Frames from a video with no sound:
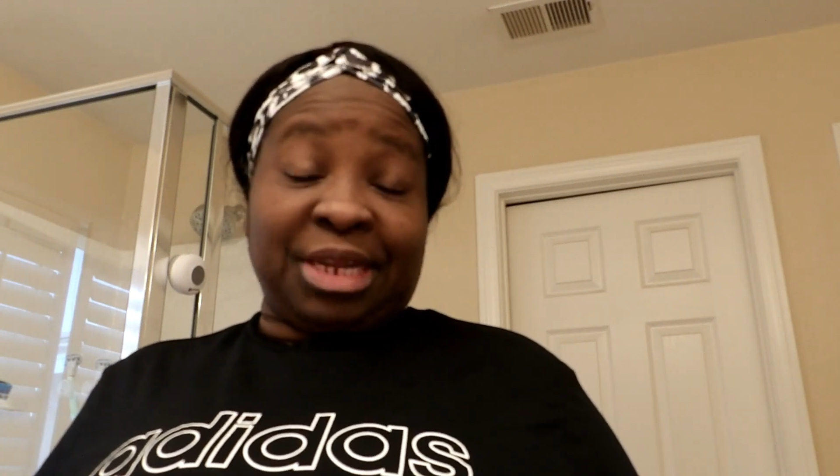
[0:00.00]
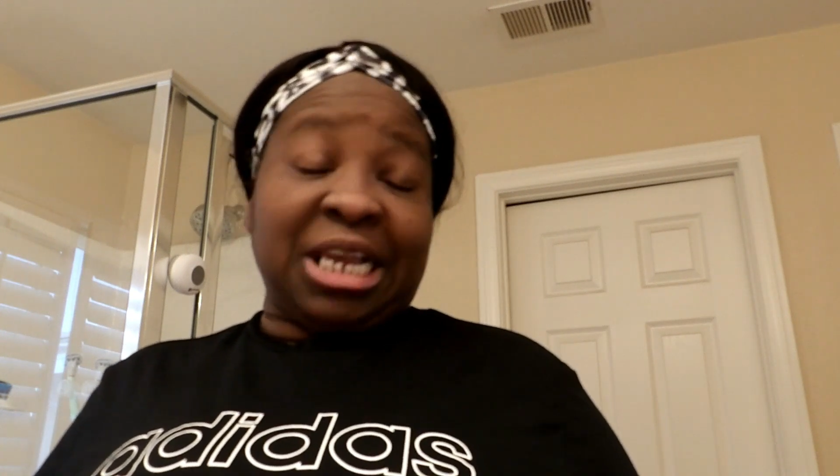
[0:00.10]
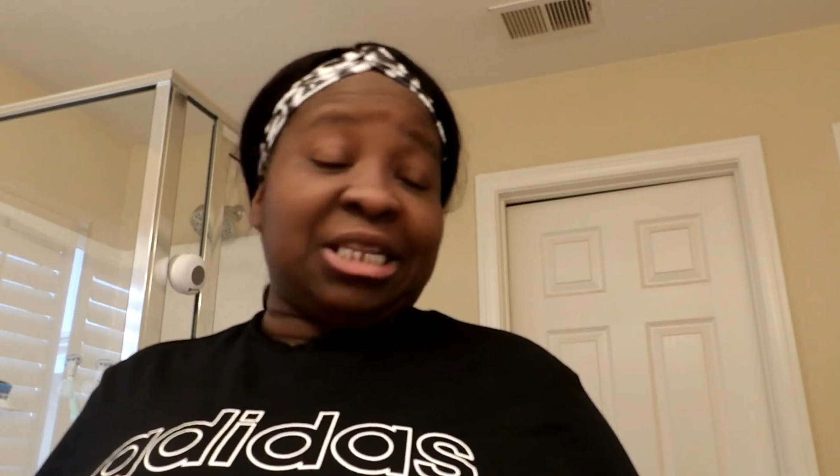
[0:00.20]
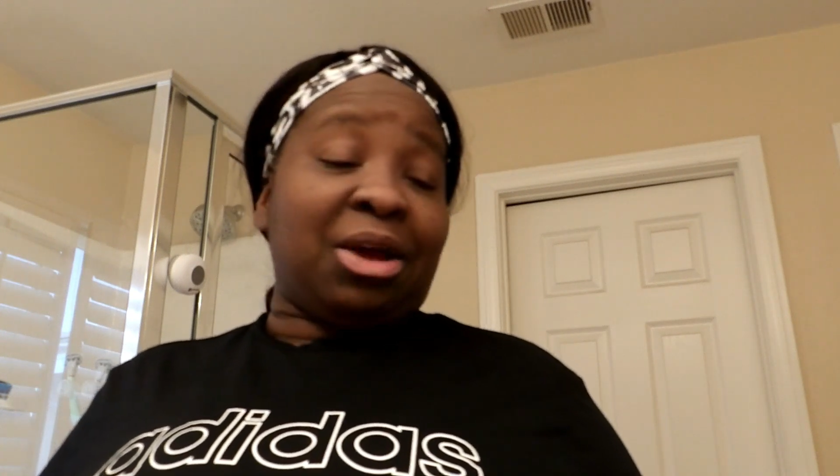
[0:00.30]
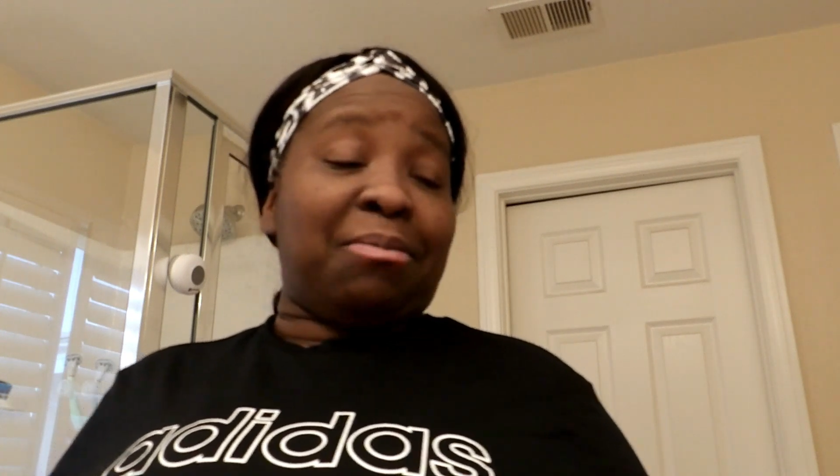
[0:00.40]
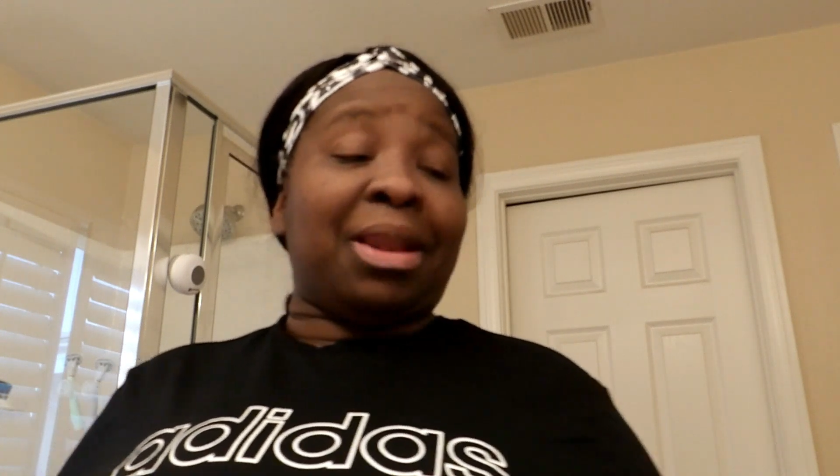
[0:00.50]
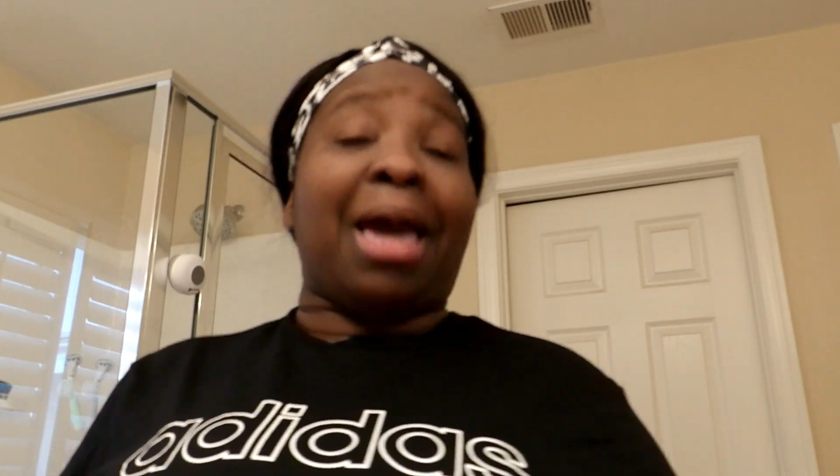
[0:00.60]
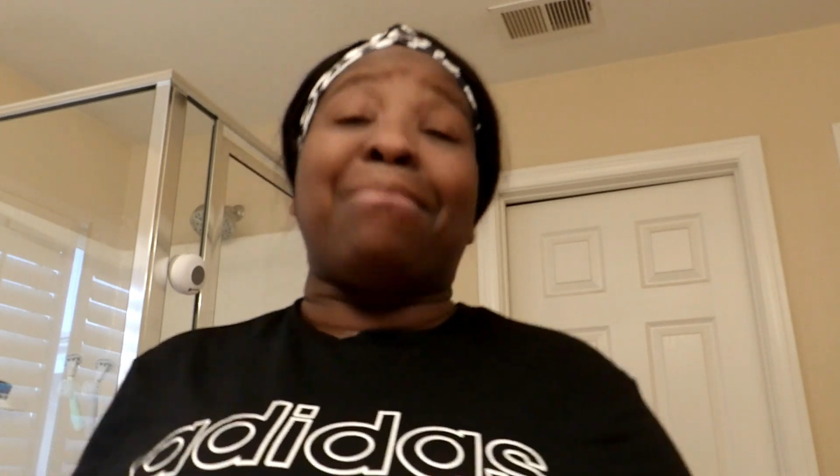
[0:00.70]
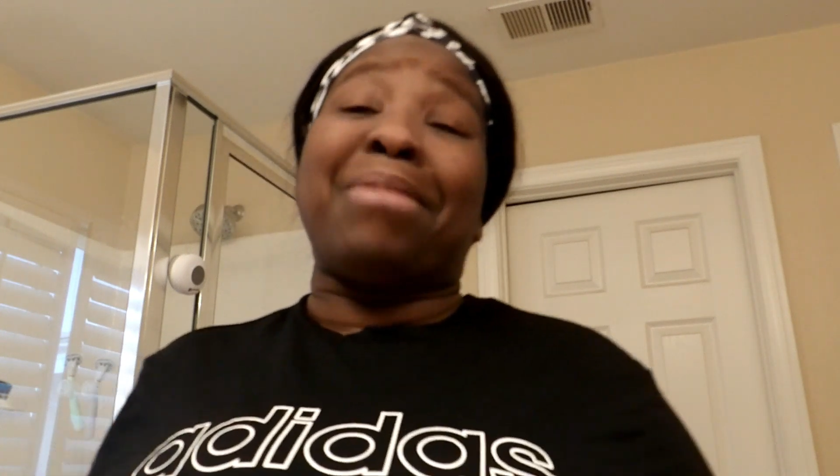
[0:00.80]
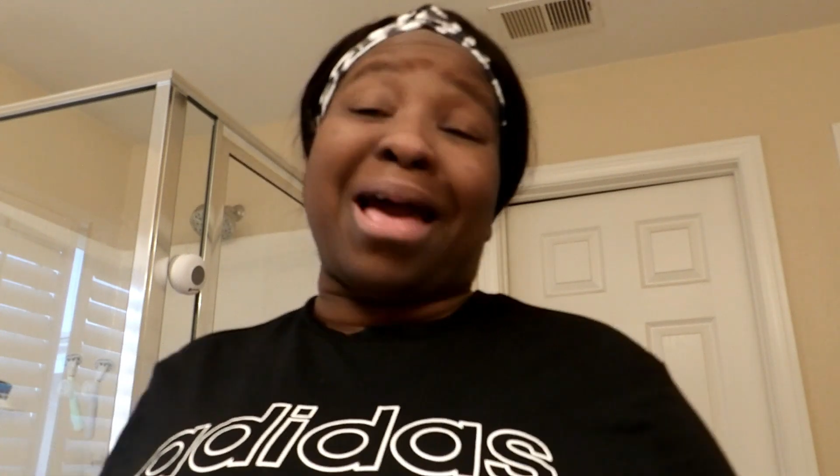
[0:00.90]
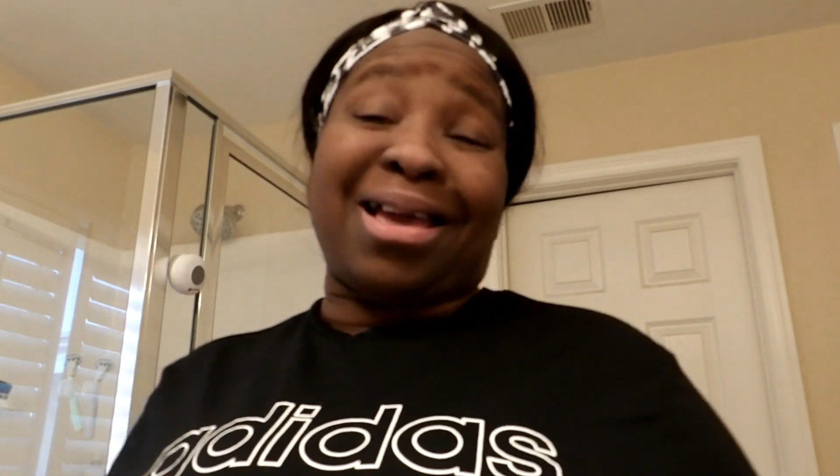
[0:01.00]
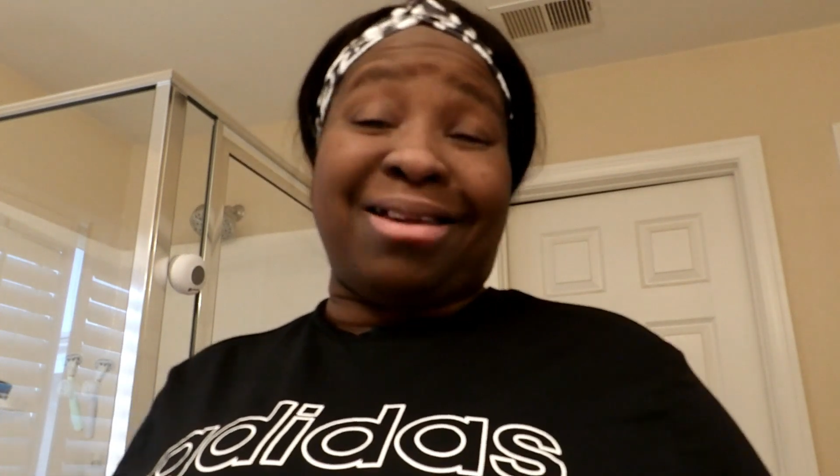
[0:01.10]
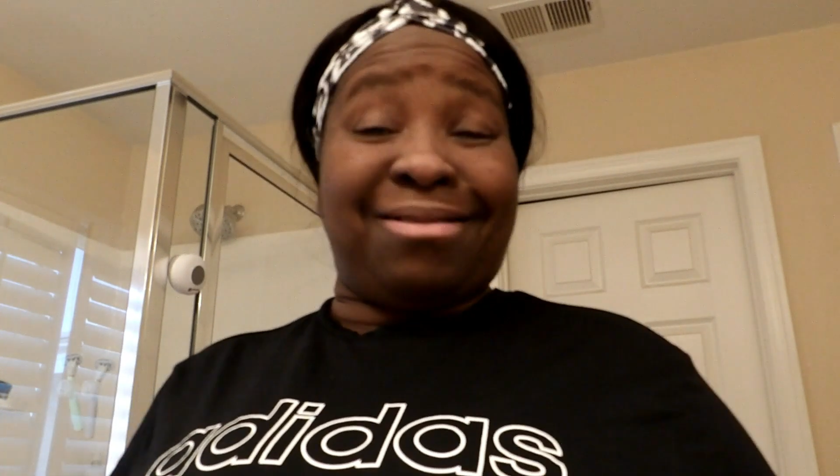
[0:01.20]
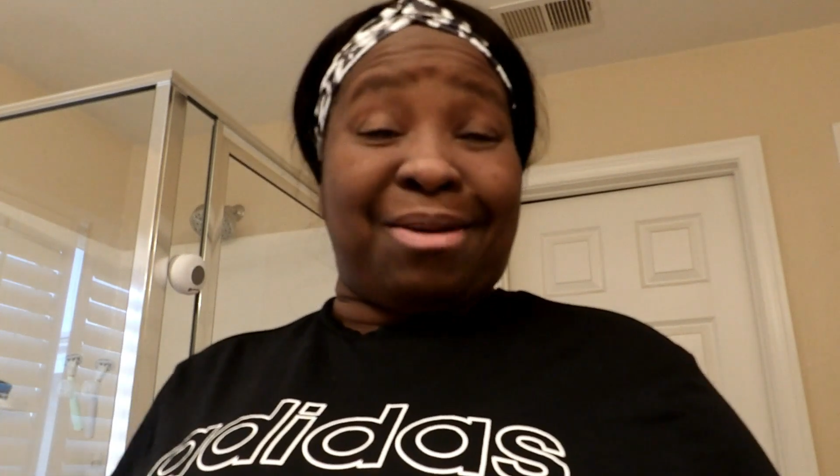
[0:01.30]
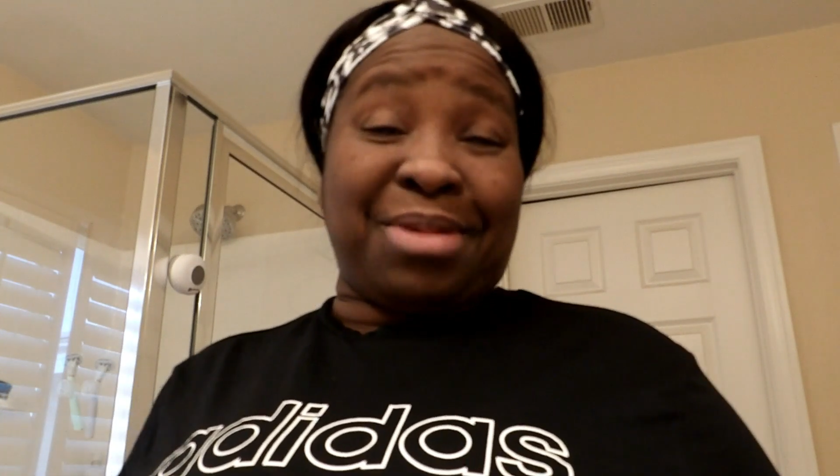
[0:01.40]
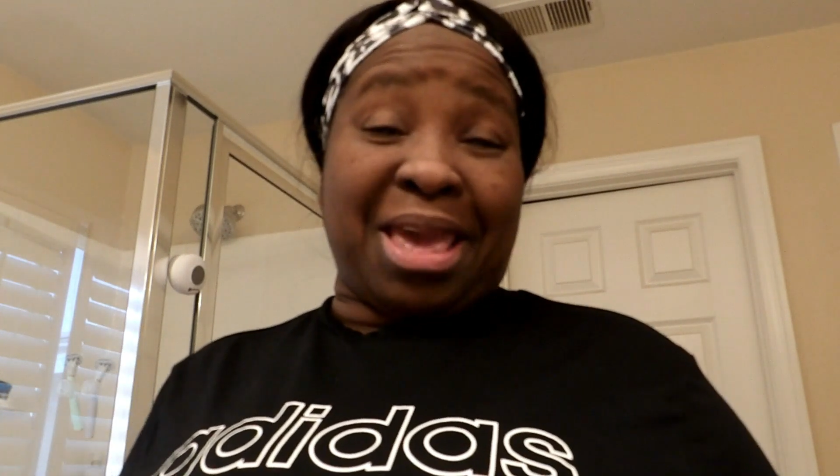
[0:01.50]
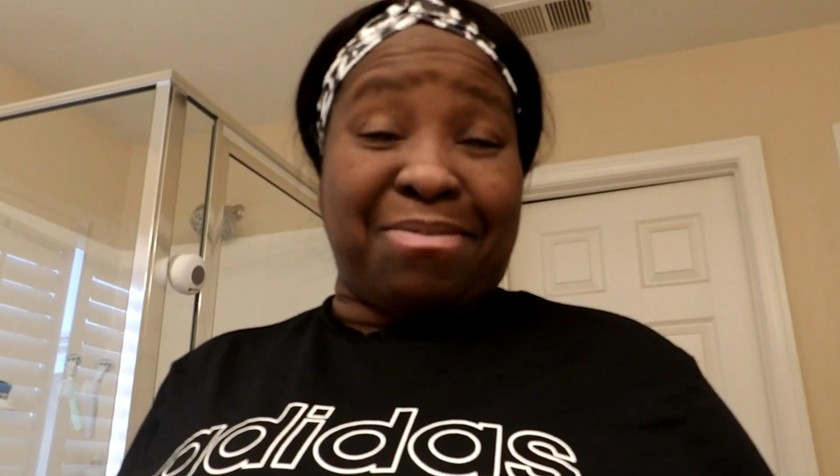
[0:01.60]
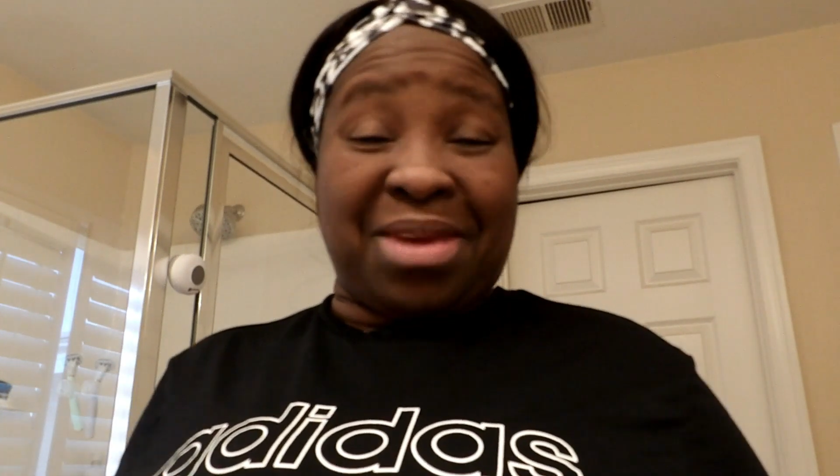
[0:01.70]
is going to be like, Ma, can you come get